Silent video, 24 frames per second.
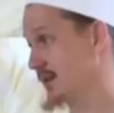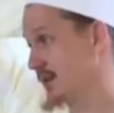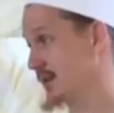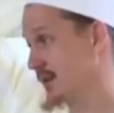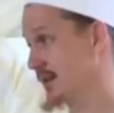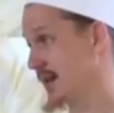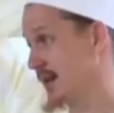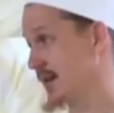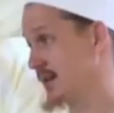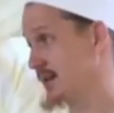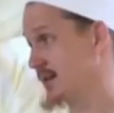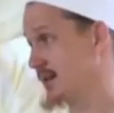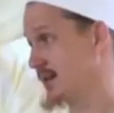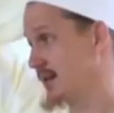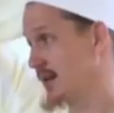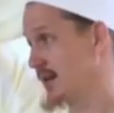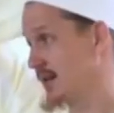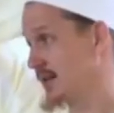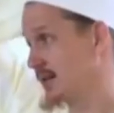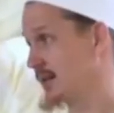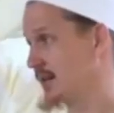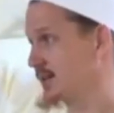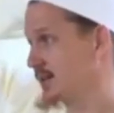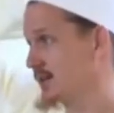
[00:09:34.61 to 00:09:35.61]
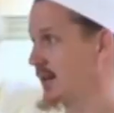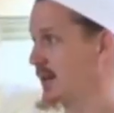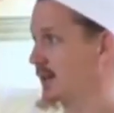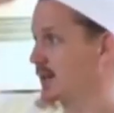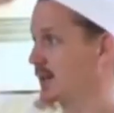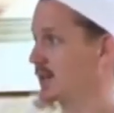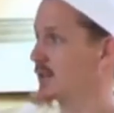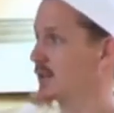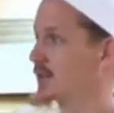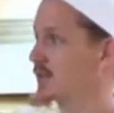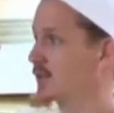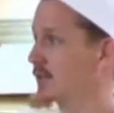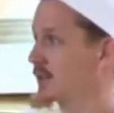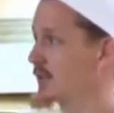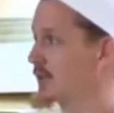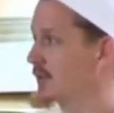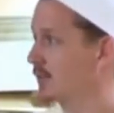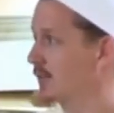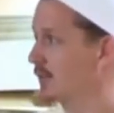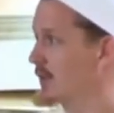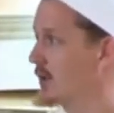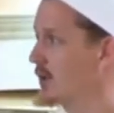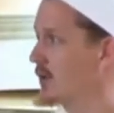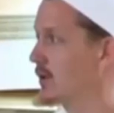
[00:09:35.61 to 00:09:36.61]
that Allah Ta'ala could forgive
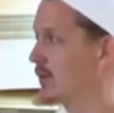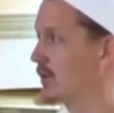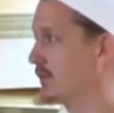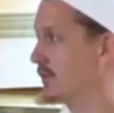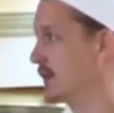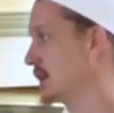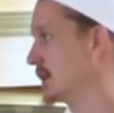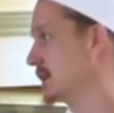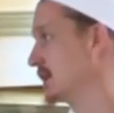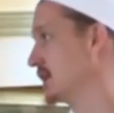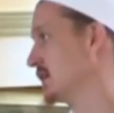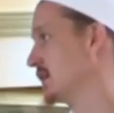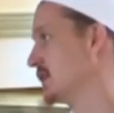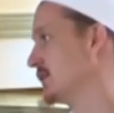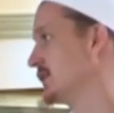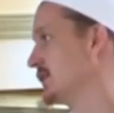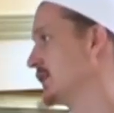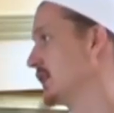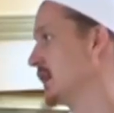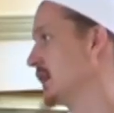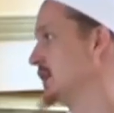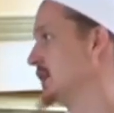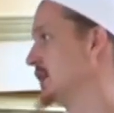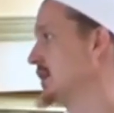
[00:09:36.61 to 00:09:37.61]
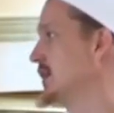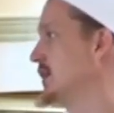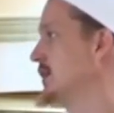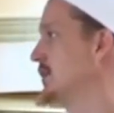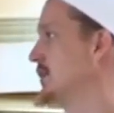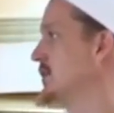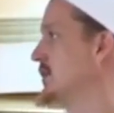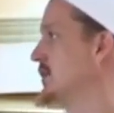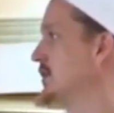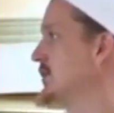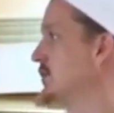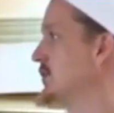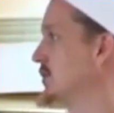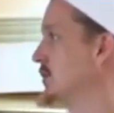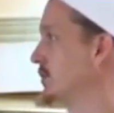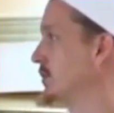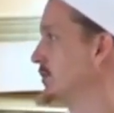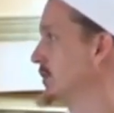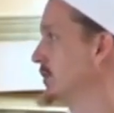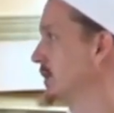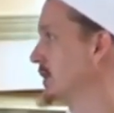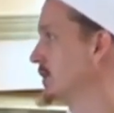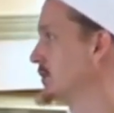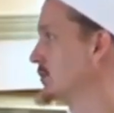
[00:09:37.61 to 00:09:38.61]
all of that. And in fact, that he could, if your
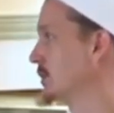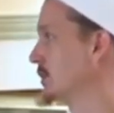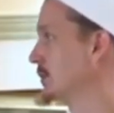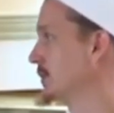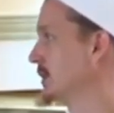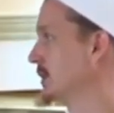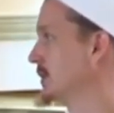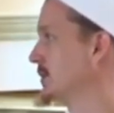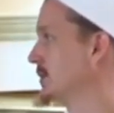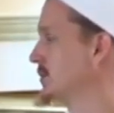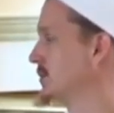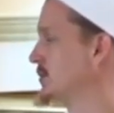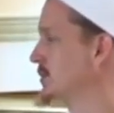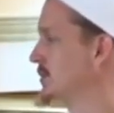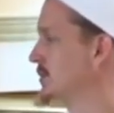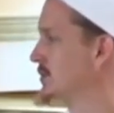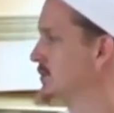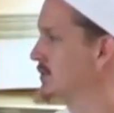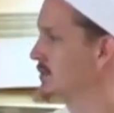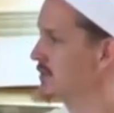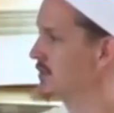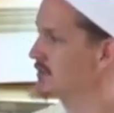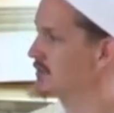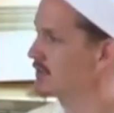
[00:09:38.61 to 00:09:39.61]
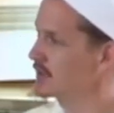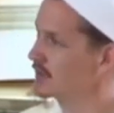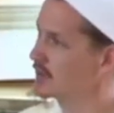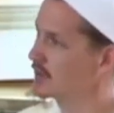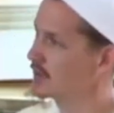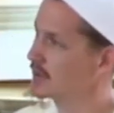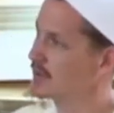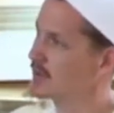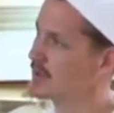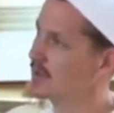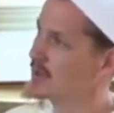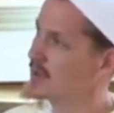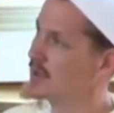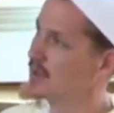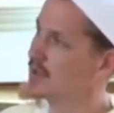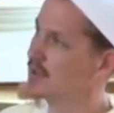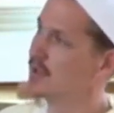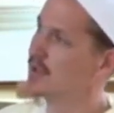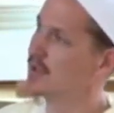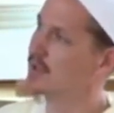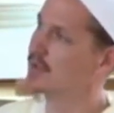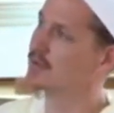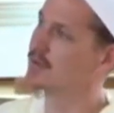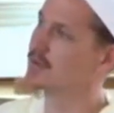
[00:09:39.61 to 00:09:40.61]
repentance was sincere,
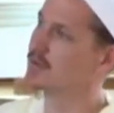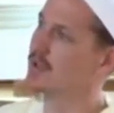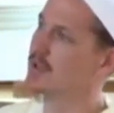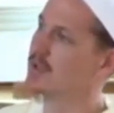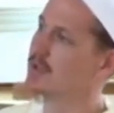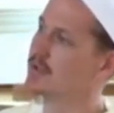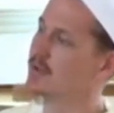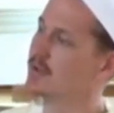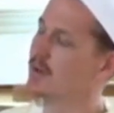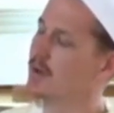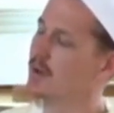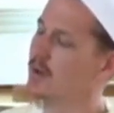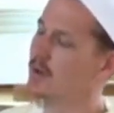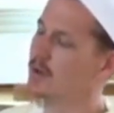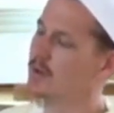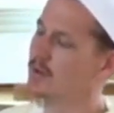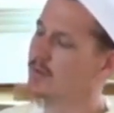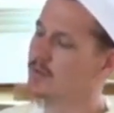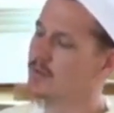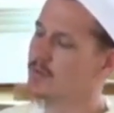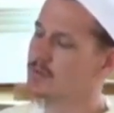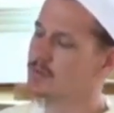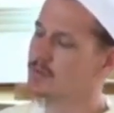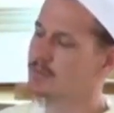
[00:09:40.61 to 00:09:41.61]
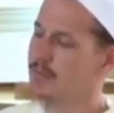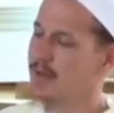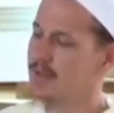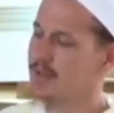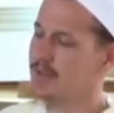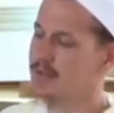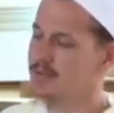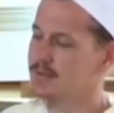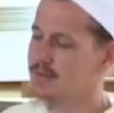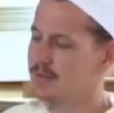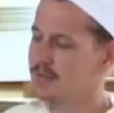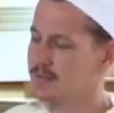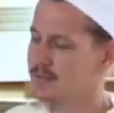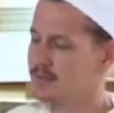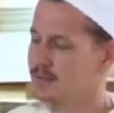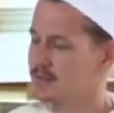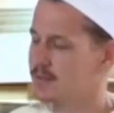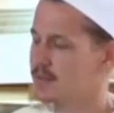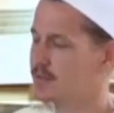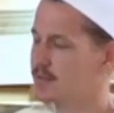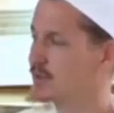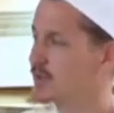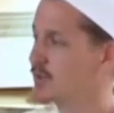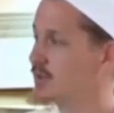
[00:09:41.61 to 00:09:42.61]
he could change all of those past sins
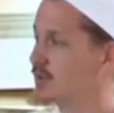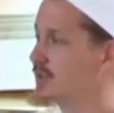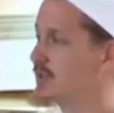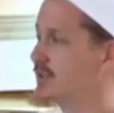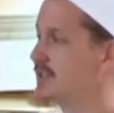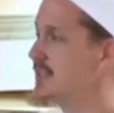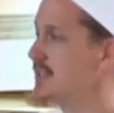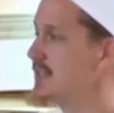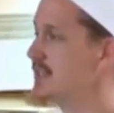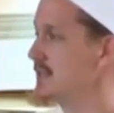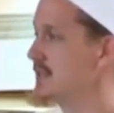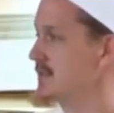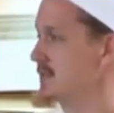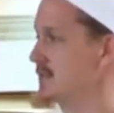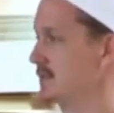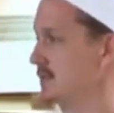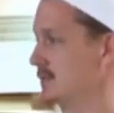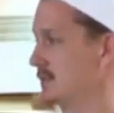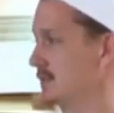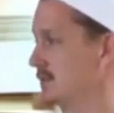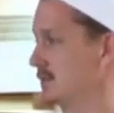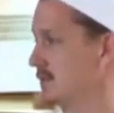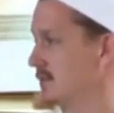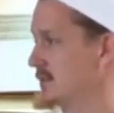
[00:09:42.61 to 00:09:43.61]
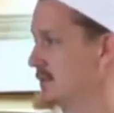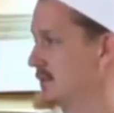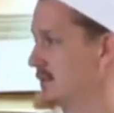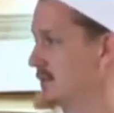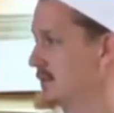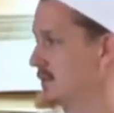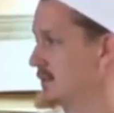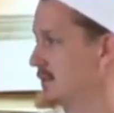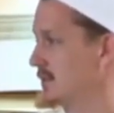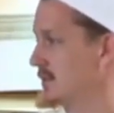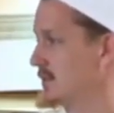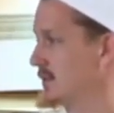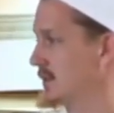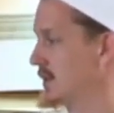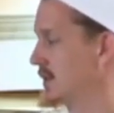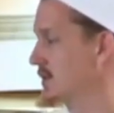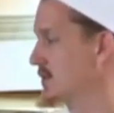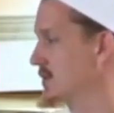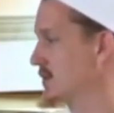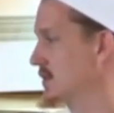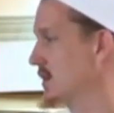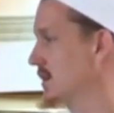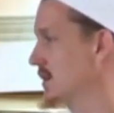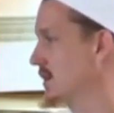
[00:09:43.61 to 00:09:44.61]
into good deeds. That he
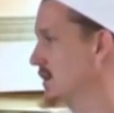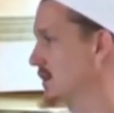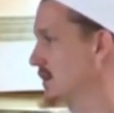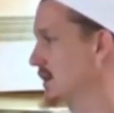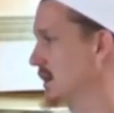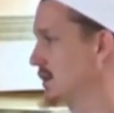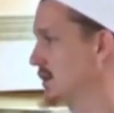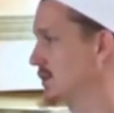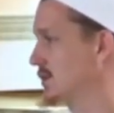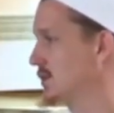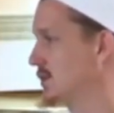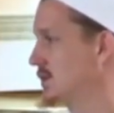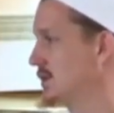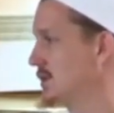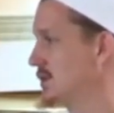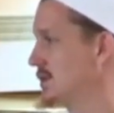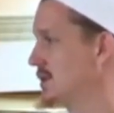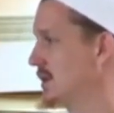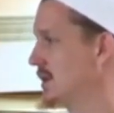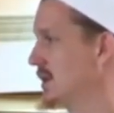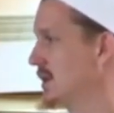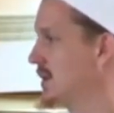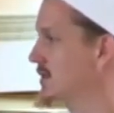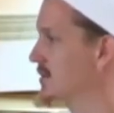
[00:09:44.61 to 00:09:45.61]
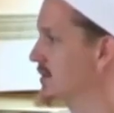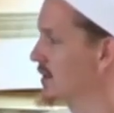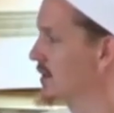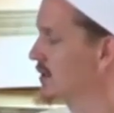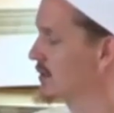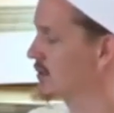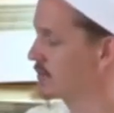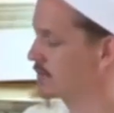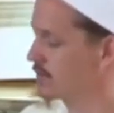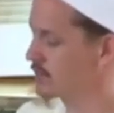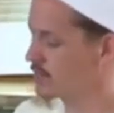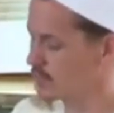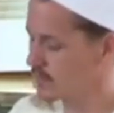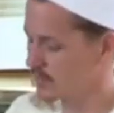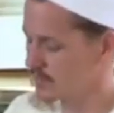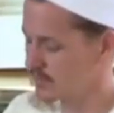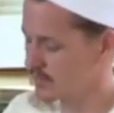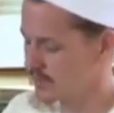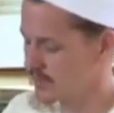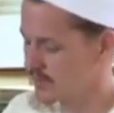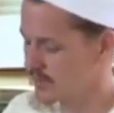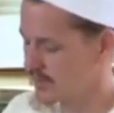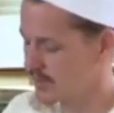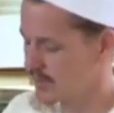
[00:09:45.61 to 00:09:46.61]
is Qadir ala kulli shay, he is Al-Ghafur.
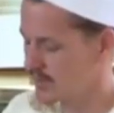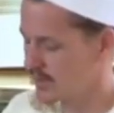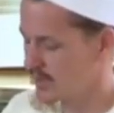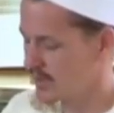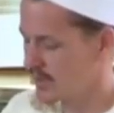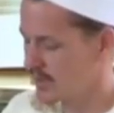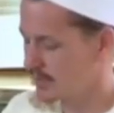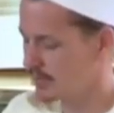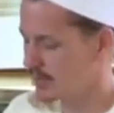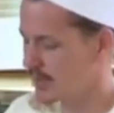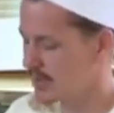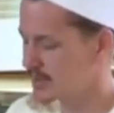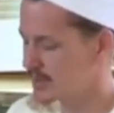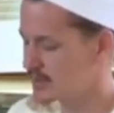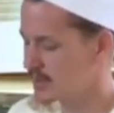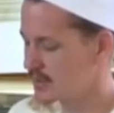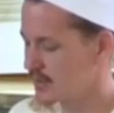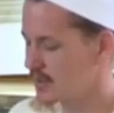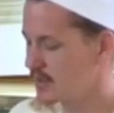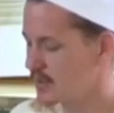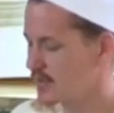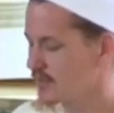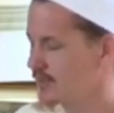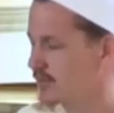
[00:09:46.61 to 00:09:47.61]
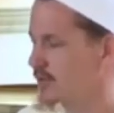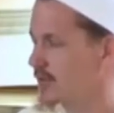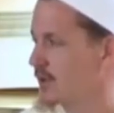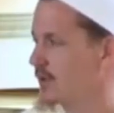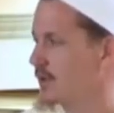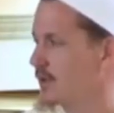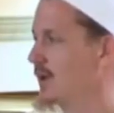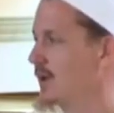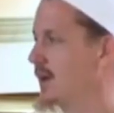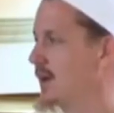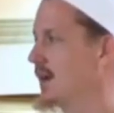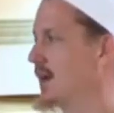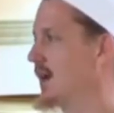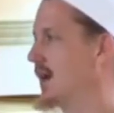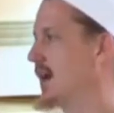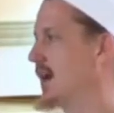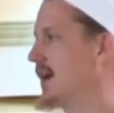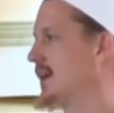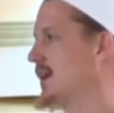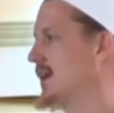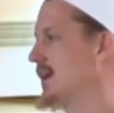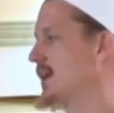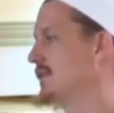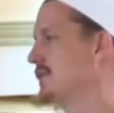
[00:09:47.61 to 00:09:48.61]
But he's also
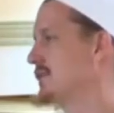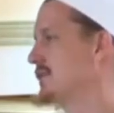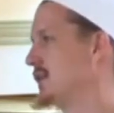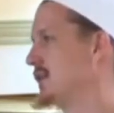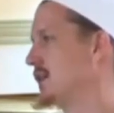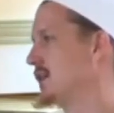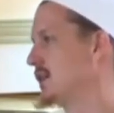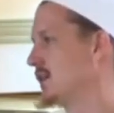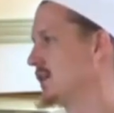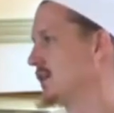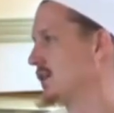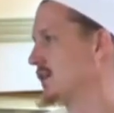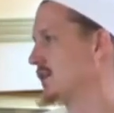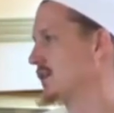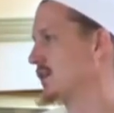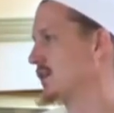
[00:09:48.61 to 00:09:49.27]
Al-Ghaffar,